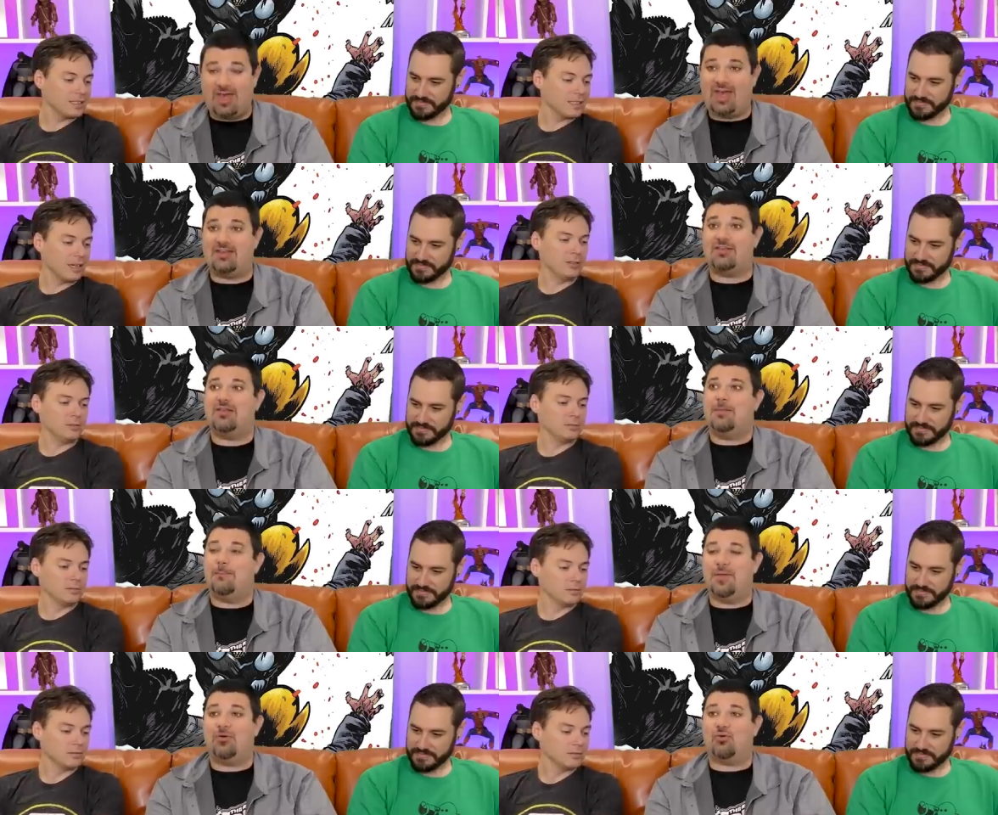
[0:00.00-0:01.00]
Speaker 1: and Oh.
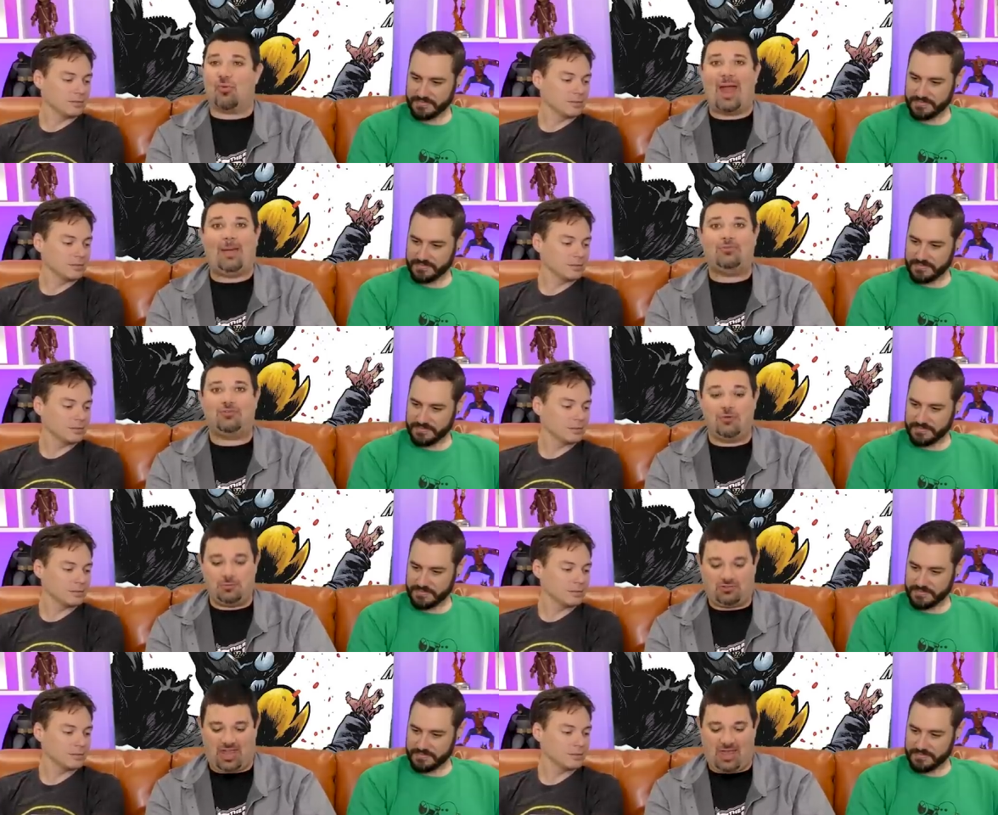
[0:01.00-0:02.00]
Bill grabs
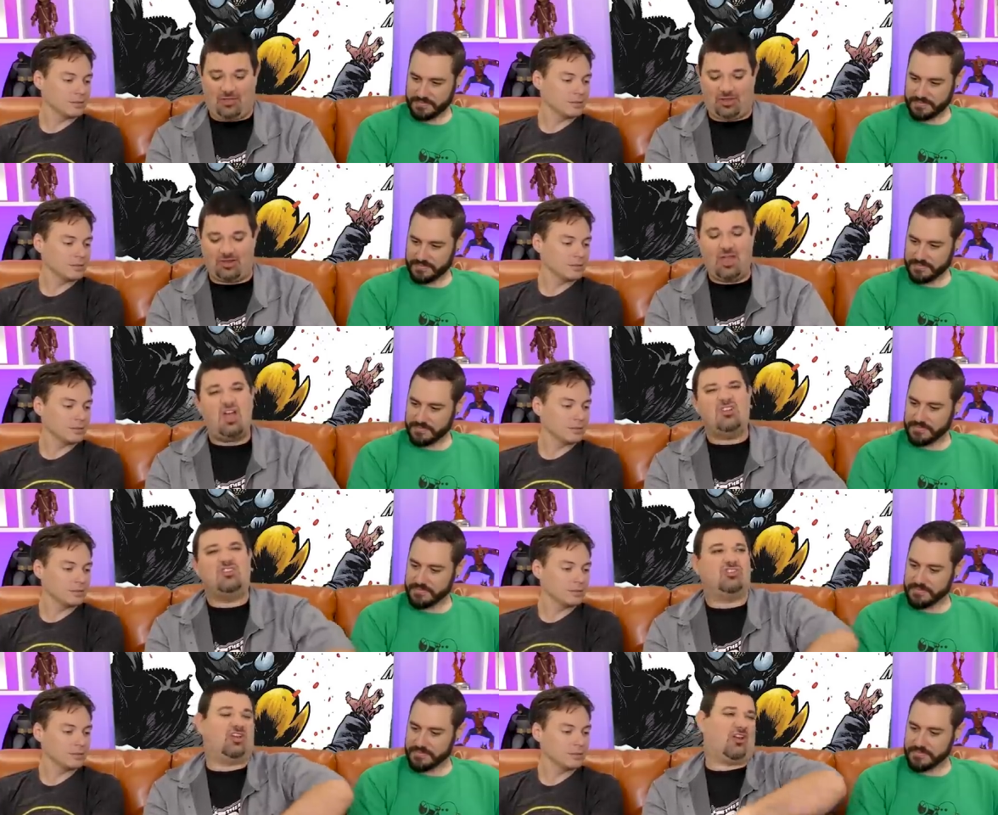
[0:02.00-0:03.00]
Foom's tail and
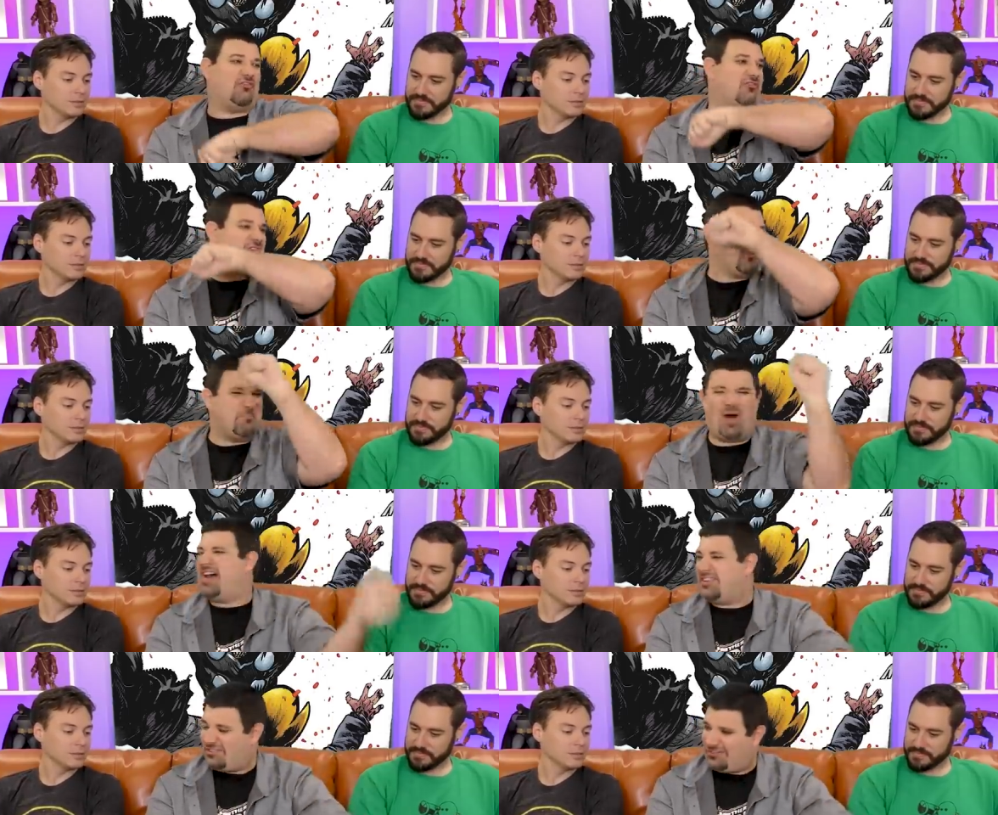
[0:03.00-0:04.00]
does like a freaking
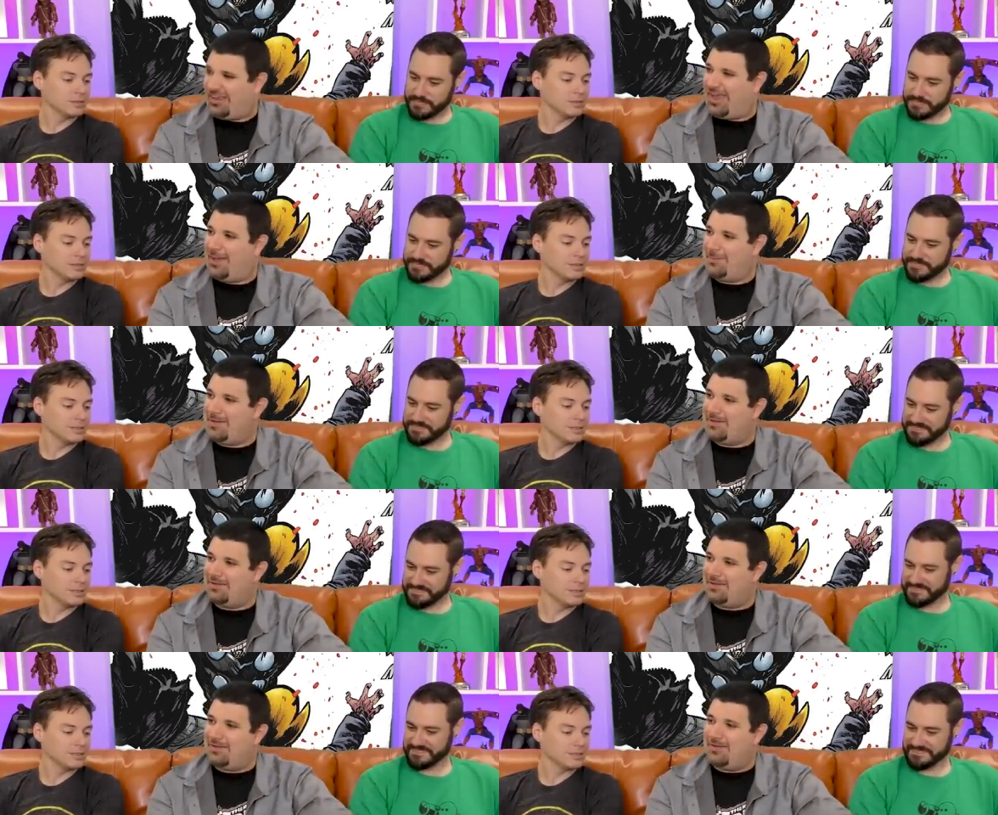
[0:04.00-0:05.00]
body slam.
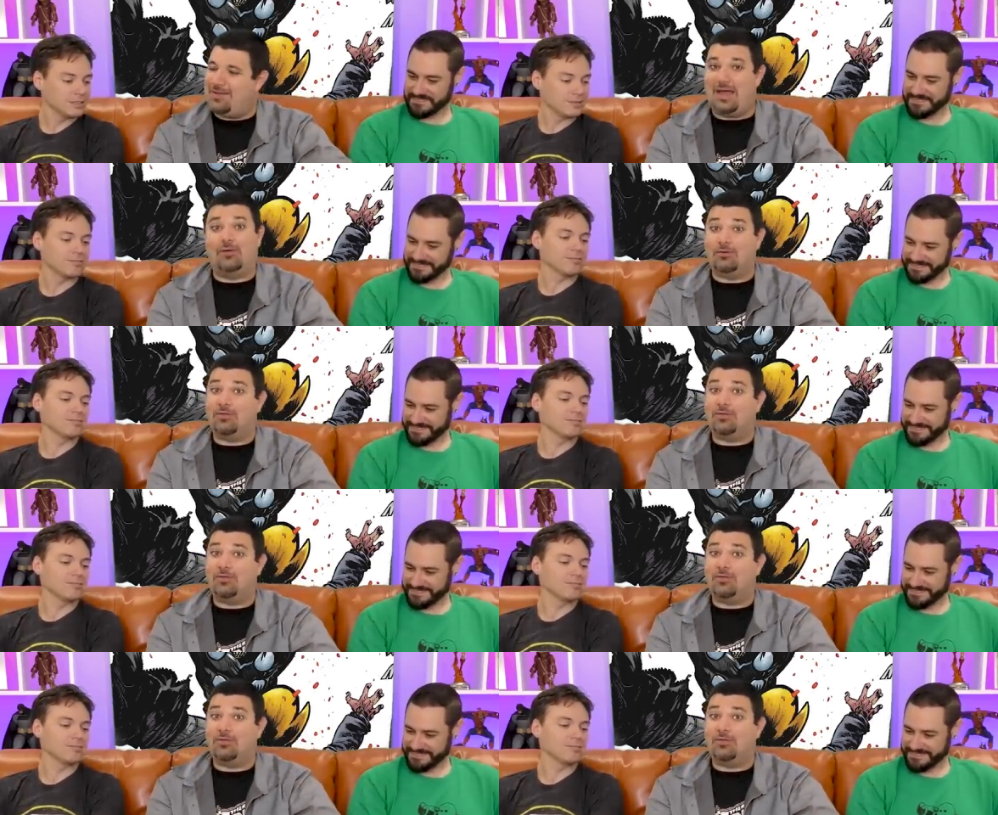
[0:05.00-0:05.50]
Now,